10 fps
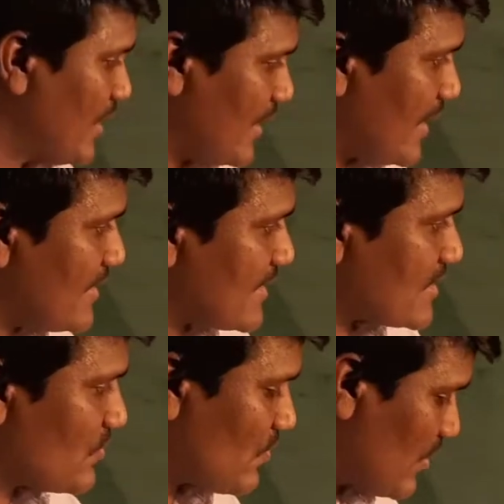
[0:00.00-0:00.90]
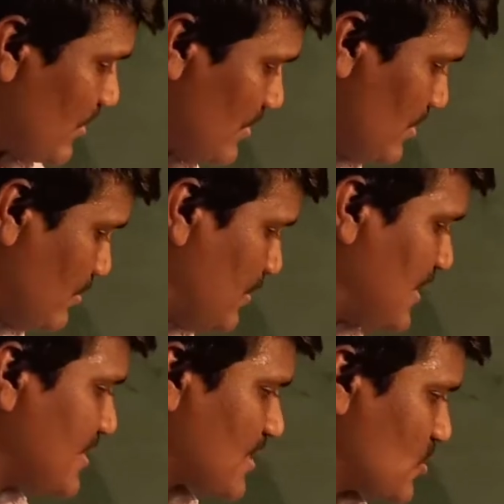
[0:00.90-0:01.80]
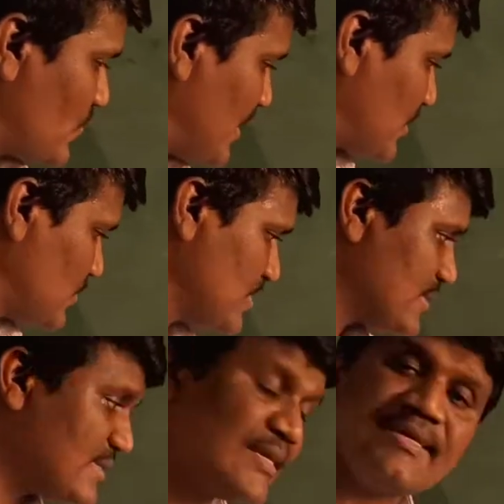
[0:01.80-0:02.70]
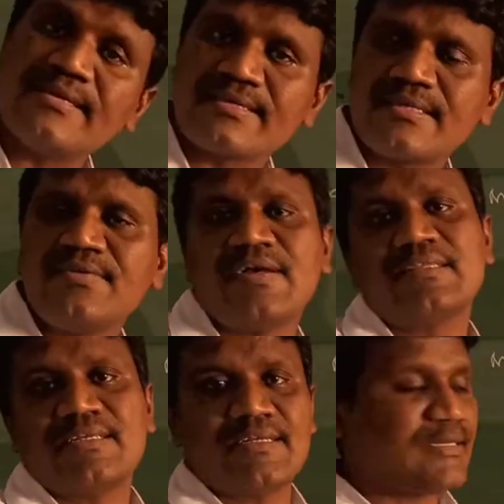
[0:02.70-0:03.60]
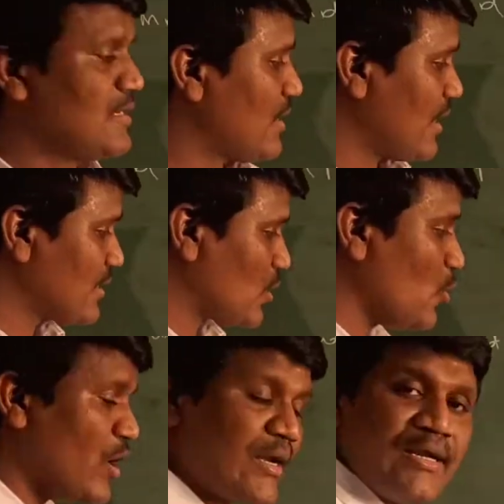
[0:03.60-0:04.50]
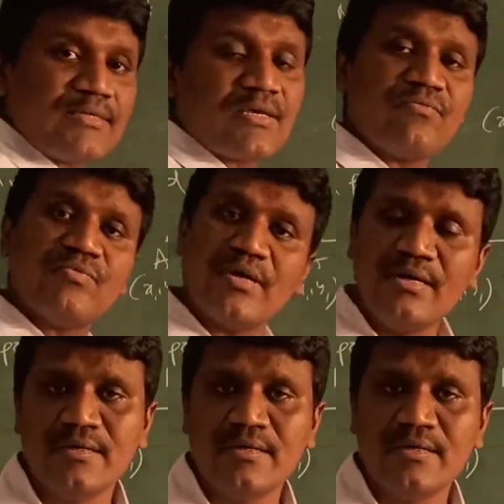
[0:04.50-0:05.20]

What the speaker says: A is x1 y1, B is x2 y2, C is x3 y3 are the coordinates of the